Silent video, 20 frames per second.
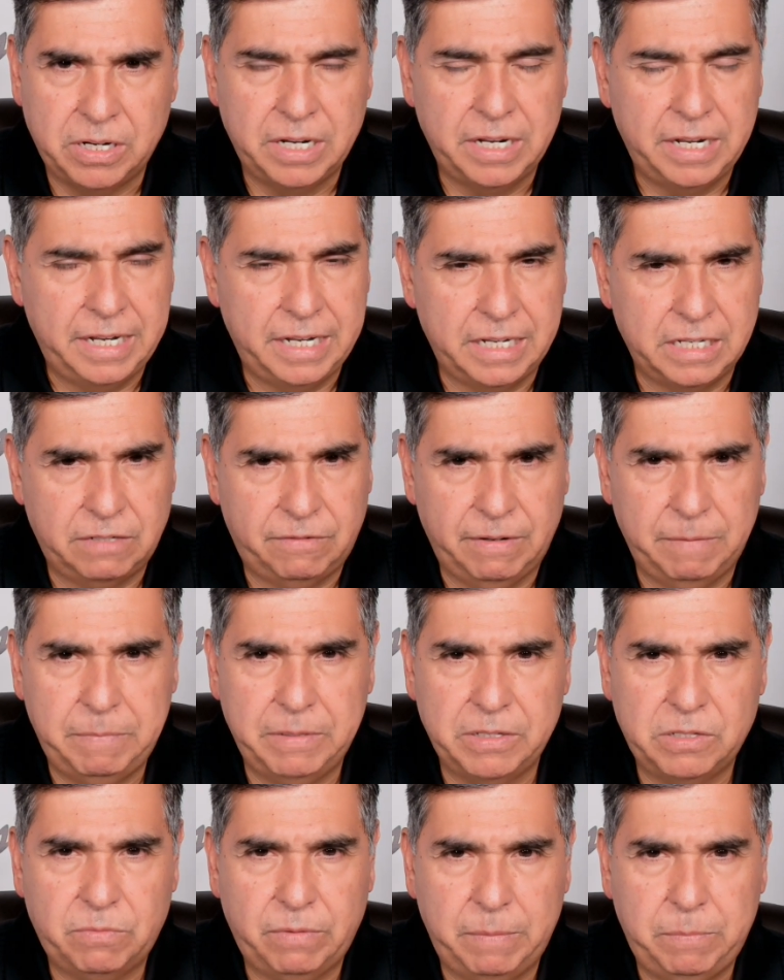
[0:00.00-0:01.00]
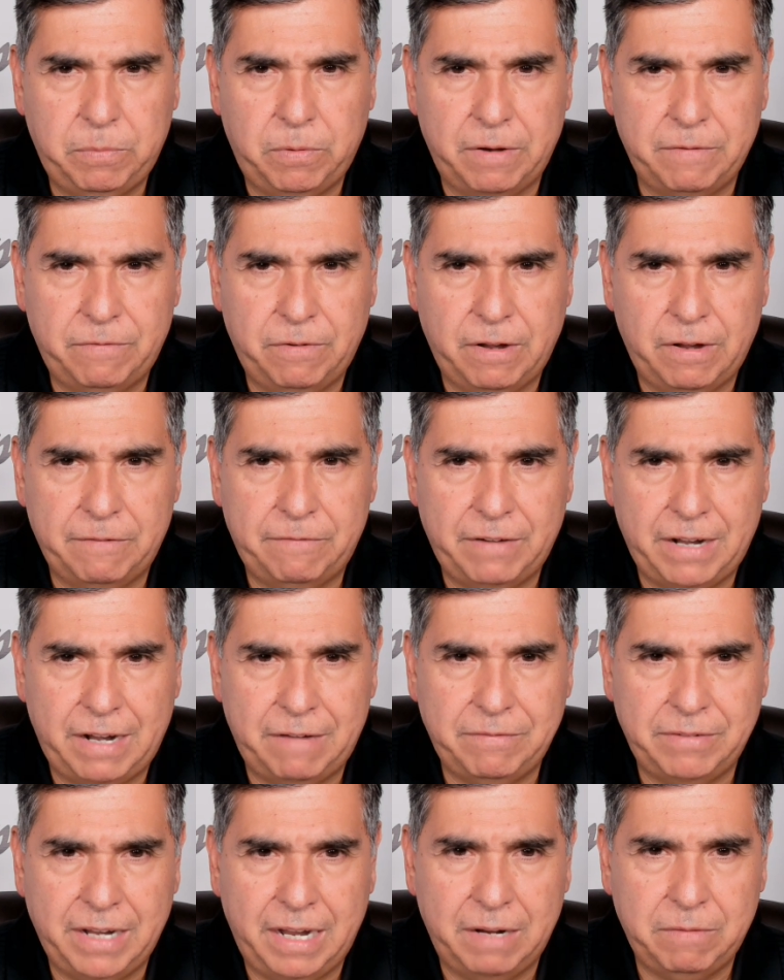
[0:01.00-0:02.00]
His FIP is
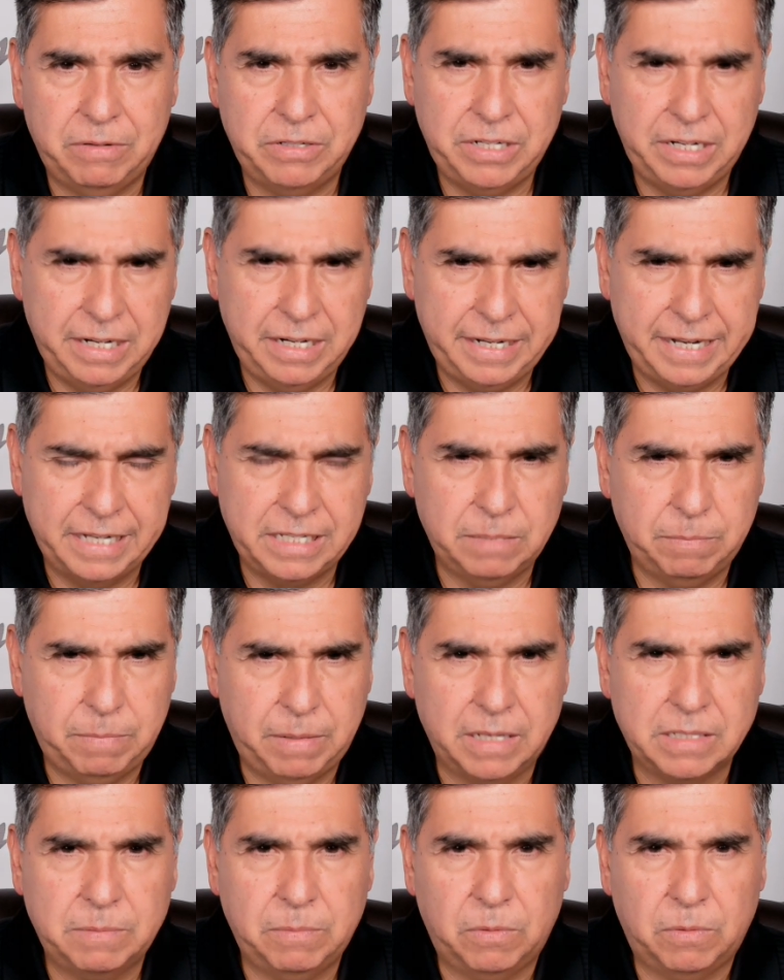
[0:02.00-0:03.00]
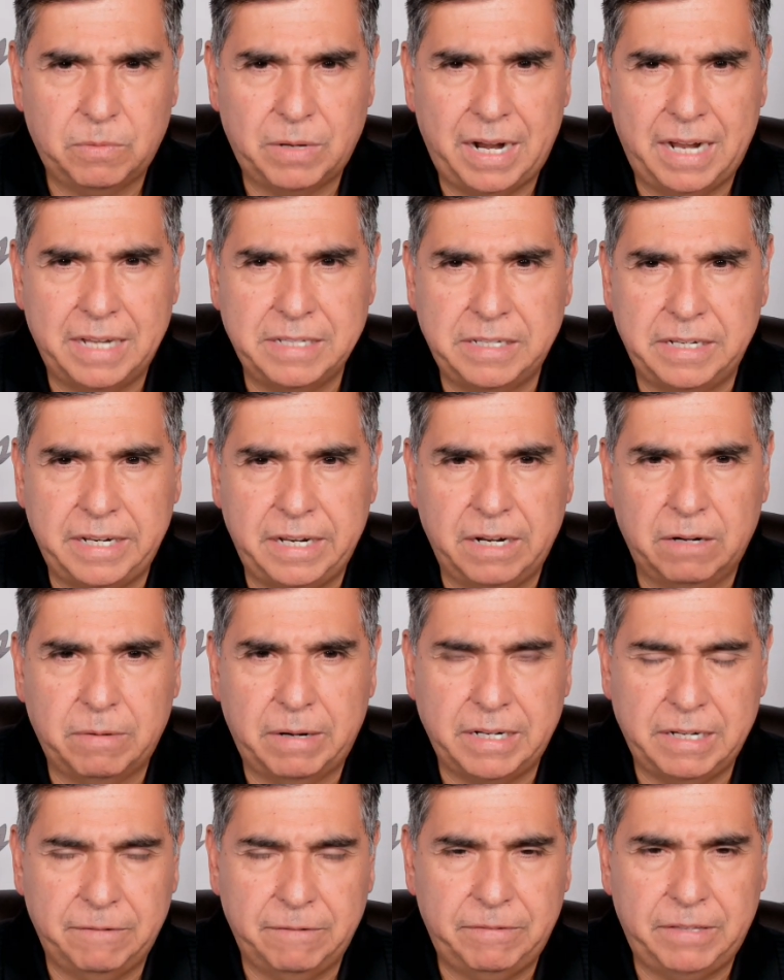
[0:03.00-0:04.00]
3.59, which indicates a possible rise in
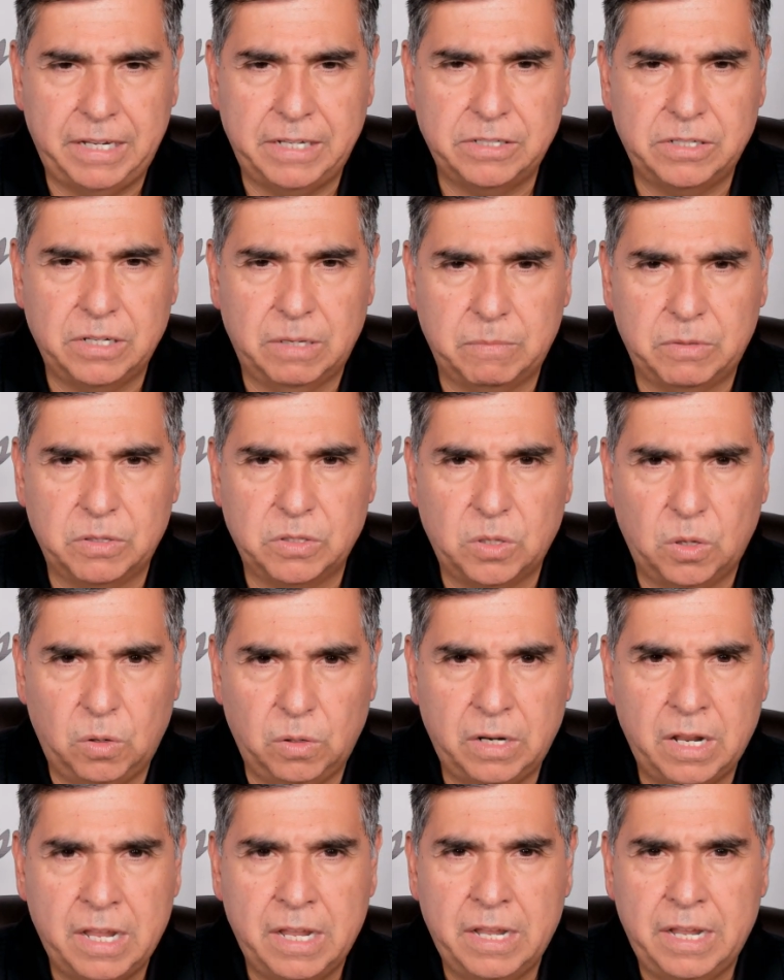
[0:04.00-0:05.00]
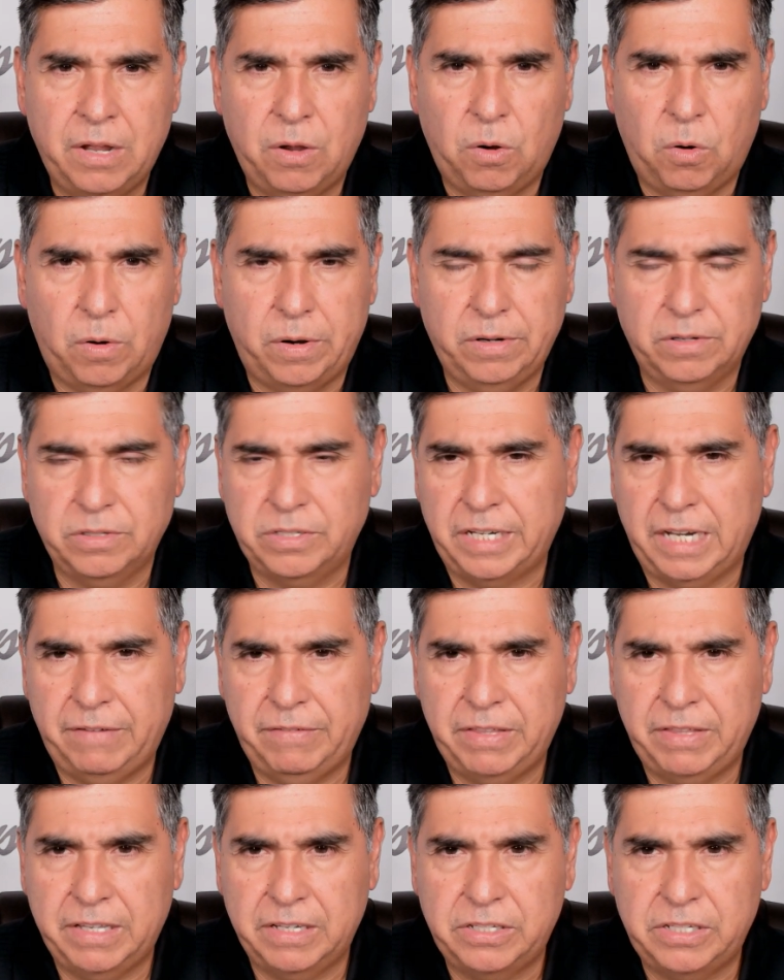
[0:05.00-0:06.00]
ERA if these numbers hold. Orioles
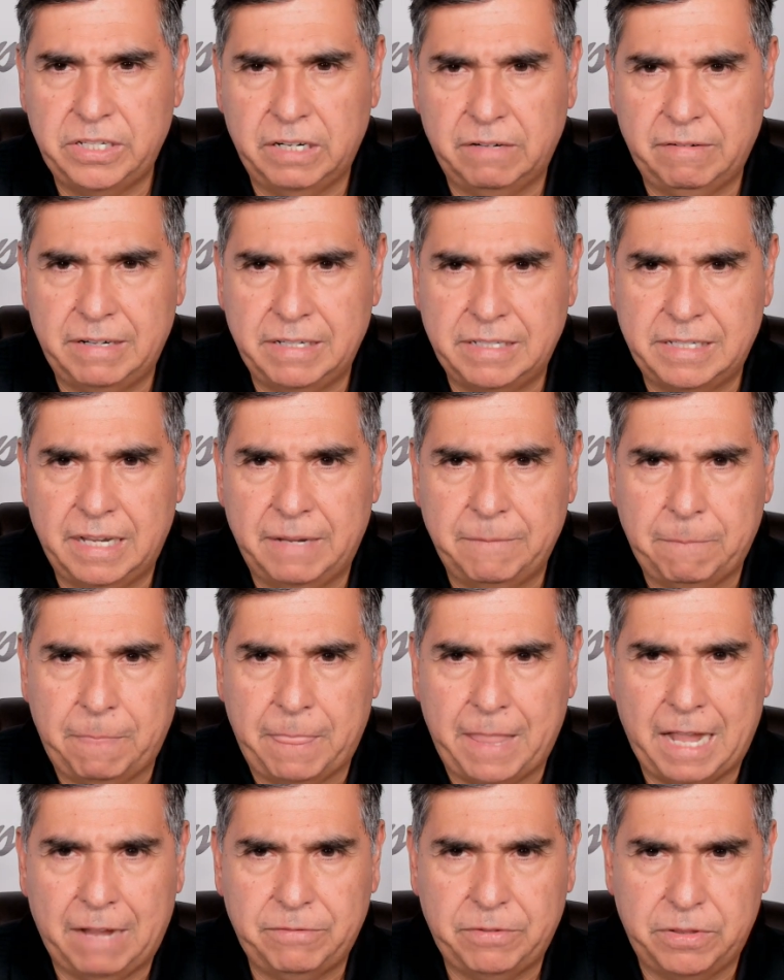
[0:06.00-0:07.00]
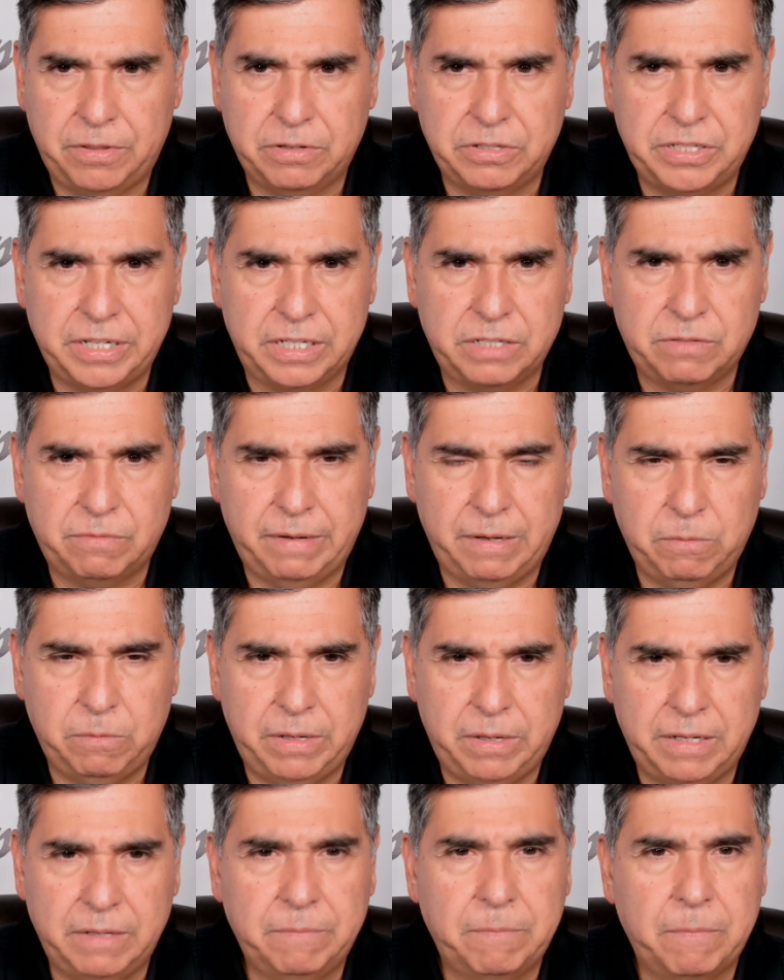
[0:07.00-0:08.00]
even this series after their 6-3
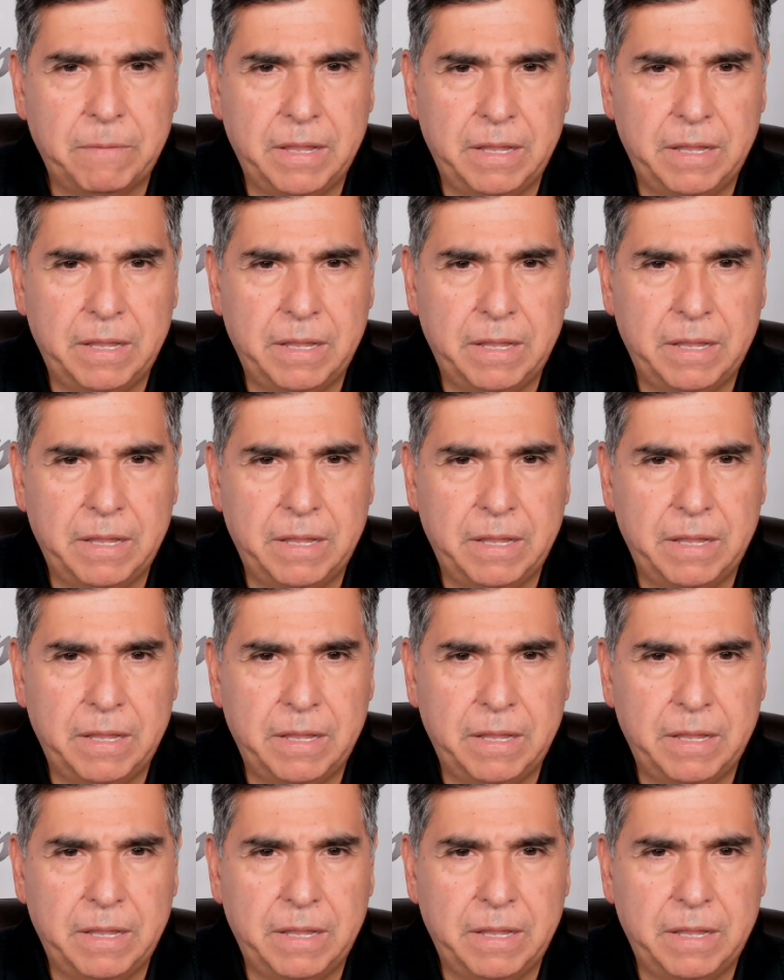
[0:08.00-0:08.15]
win.